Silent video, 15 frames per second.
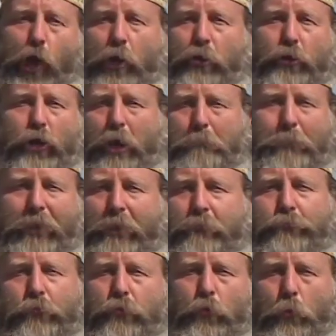unaccompanied
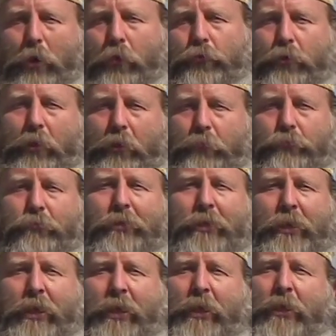through the wilderness.
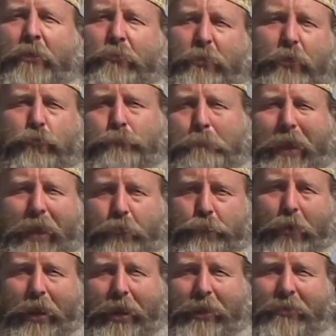These
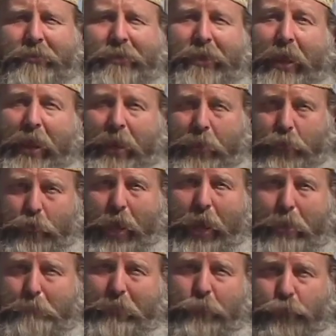magi, a
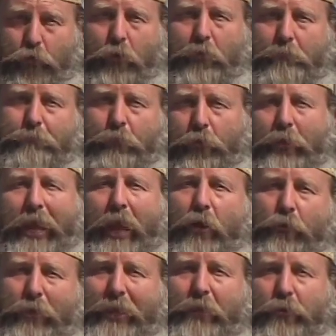common term for
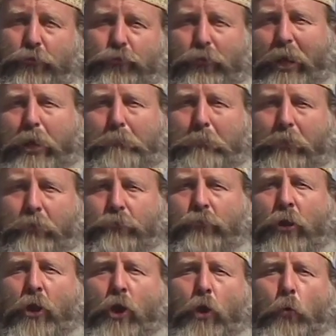Chaldean astronomers,
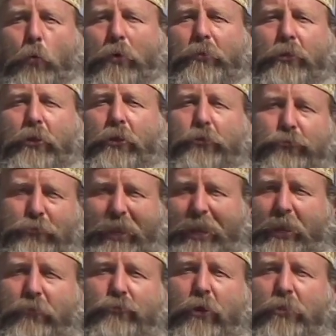were the
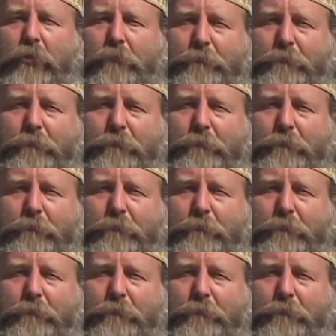descendants of the